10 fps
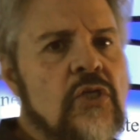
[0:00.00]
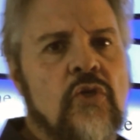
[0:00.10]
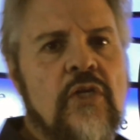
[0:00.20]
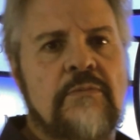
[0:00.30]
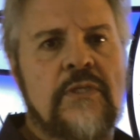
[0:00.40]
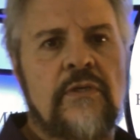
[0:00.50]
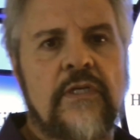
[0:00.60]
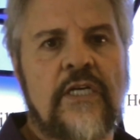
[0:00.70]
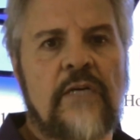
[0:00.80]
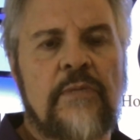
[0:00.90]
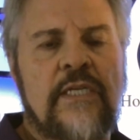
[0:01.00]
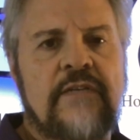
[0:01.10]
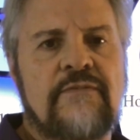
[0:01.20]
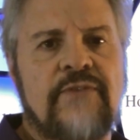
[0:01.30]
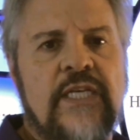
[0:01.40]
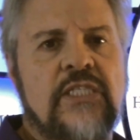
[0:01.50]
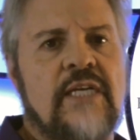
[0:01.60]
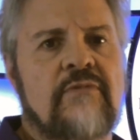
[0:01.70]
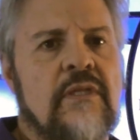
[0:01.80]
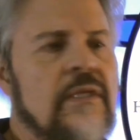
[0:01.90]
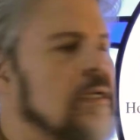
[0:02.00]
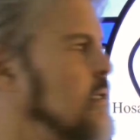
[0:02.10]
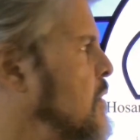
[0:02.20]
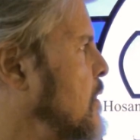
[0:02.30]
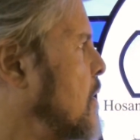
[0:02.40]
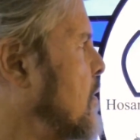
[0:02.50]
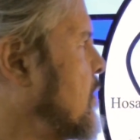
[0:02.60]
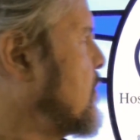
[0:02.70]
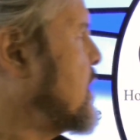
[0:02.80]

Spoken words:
Trump's going to come in and fix everything. Oh,